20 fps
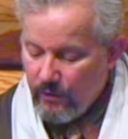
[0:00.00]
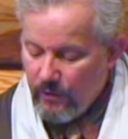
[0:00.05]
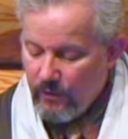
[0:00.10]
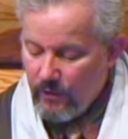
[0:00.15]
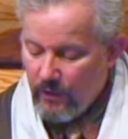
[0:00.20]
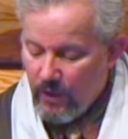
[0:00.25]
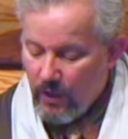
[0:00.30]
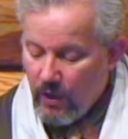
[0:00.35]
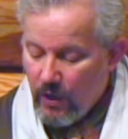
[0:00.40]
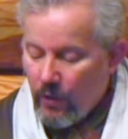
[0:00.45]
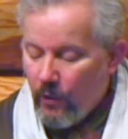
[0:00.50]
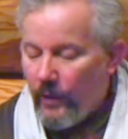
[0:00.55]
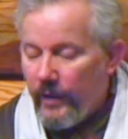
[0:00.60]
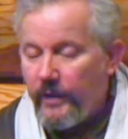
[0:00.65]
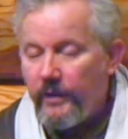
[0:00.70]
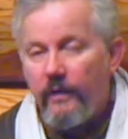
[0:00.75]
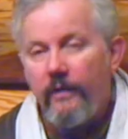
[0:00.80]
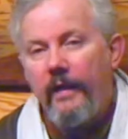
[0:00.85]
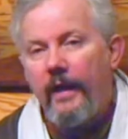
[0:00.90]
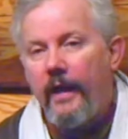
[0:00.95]
You could go
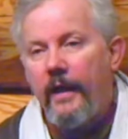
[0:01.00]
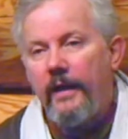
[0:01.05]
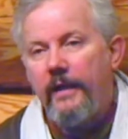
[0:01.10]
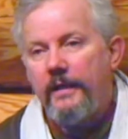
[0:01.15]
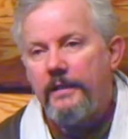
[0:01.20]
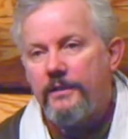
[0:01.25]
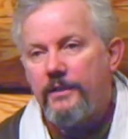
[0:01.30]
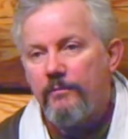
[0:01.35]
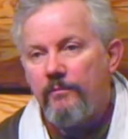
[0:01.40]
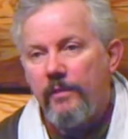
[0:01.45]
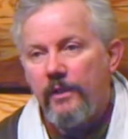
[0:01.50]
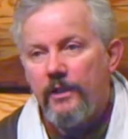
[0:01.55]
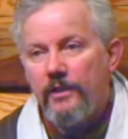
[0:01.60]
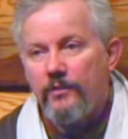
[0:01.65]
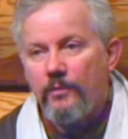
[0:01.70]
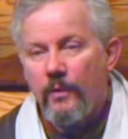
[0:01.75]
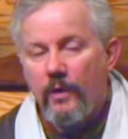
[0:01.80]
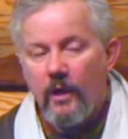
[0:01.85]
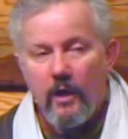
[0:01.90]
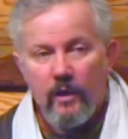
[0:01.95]
into that. It's a
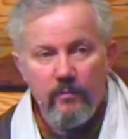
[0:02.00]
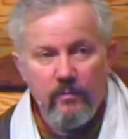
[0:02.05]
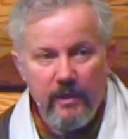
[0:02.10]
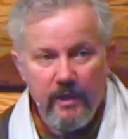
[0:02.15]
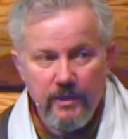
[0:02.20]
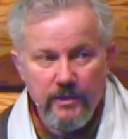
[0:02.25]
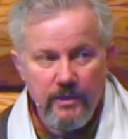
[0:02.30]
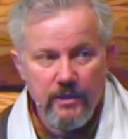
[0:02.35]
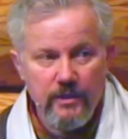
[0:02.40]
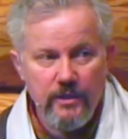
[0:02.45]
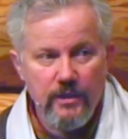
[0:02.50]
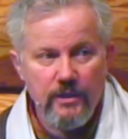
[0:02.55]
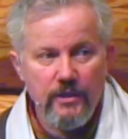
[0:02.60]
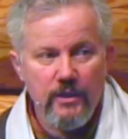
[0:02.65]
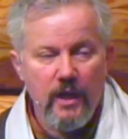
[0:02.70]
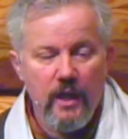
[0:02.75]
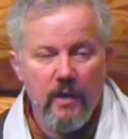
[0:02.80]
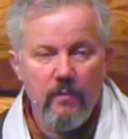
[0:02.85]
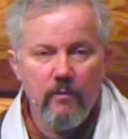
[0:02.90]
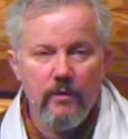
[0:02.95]
place where God places
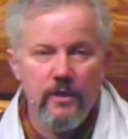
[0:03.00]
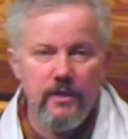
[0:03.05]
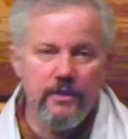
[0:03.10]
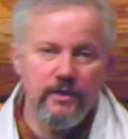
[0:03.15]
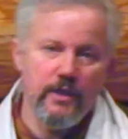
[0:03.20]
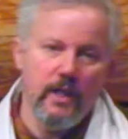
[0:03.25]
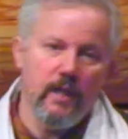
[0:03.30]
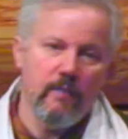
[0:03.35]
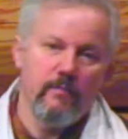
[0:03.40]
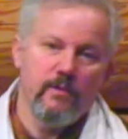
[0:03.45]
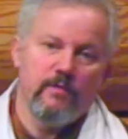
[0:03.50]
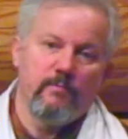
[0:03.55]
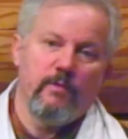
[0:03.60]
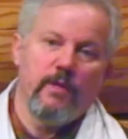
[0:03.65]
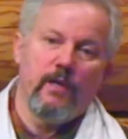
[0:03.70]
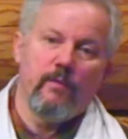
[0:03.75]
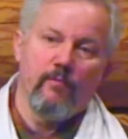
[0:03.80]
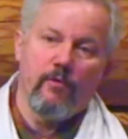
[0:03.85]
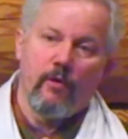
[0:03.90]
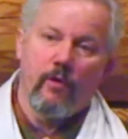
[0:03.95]
his name, where his name is
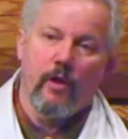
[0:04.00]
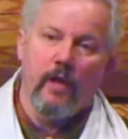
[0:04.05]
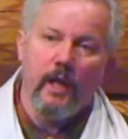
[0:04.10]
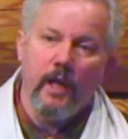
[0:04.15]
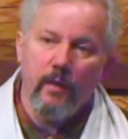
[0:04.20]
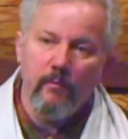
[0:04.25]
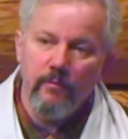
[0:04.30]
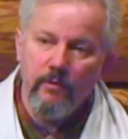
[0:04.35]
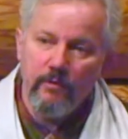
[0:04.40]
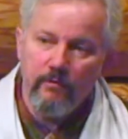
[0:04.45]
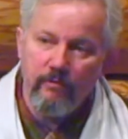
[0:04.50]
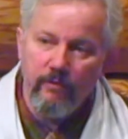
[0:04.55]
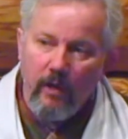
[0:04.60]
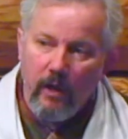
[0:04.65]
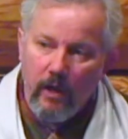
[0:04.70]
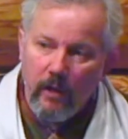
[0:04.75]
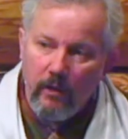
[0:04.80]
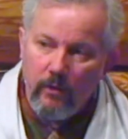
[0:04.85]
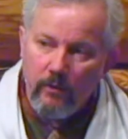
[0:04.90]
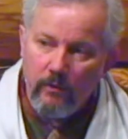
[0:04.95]
being proclaimed and
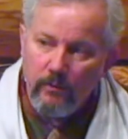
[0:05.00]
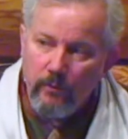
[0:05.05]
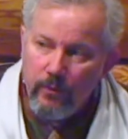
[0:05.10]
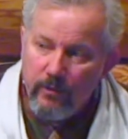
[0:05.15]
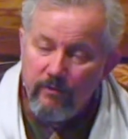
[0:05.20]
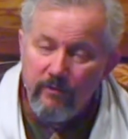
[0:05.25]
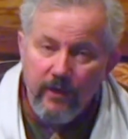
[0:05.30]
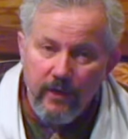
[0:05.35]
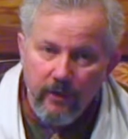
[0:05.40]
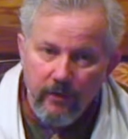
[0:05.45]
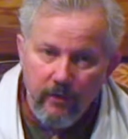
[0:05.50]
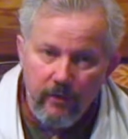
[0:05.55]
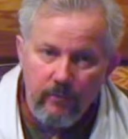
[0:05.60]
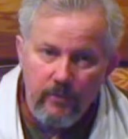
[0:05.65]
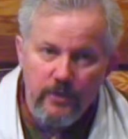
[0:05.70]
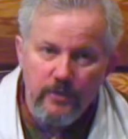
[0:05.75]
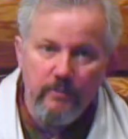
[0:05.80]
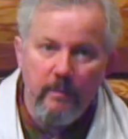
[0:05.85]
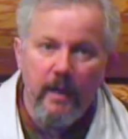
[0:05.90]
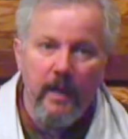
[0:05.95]
followed,
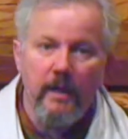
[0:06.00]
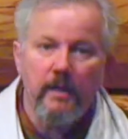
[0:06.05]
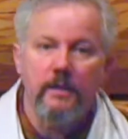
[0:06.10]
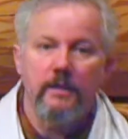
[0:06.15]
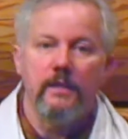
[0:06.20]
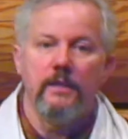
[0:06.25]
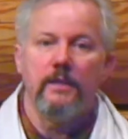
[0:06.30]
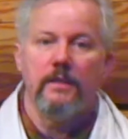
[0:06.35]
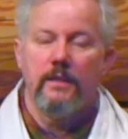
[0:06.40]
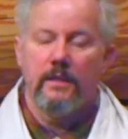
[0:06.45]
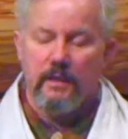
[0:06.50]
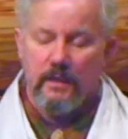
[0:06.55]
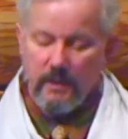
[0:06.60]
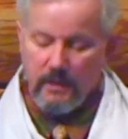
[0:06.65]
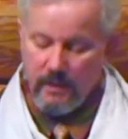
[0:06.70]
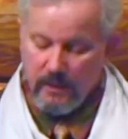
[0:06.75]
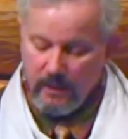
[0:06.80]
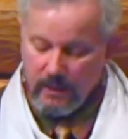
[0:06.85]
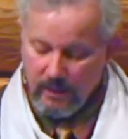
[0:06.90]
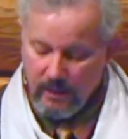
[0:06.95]
revered, respected,
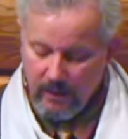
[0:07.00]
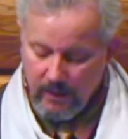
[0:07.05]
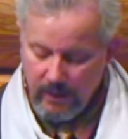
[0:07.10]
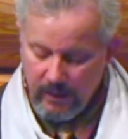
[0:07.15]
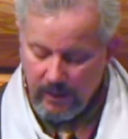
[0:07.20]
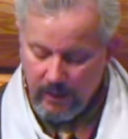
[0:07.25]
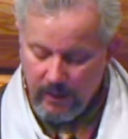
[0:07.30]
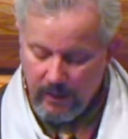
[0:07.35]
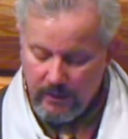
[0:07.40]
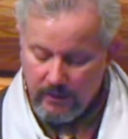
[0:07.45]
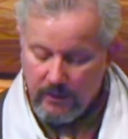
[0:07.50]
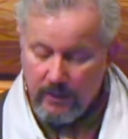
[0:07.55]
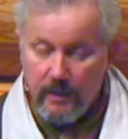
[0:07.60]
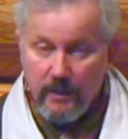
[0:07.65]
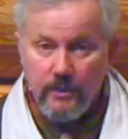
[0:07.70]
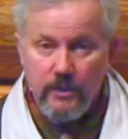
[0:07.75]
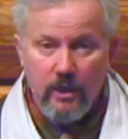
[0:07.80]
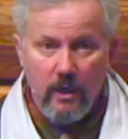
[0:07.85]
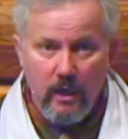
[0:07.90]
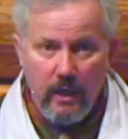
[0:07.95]

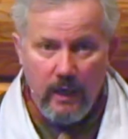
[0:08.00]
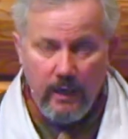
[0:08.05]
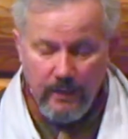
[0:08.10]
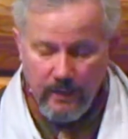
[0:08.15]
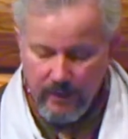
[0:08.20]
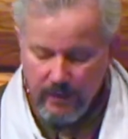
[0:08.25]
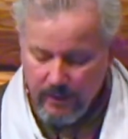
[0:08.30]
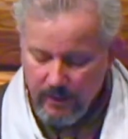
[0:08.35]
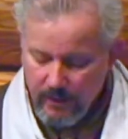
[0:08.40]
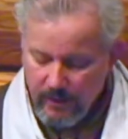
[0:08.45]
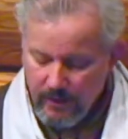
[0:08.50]
and taught.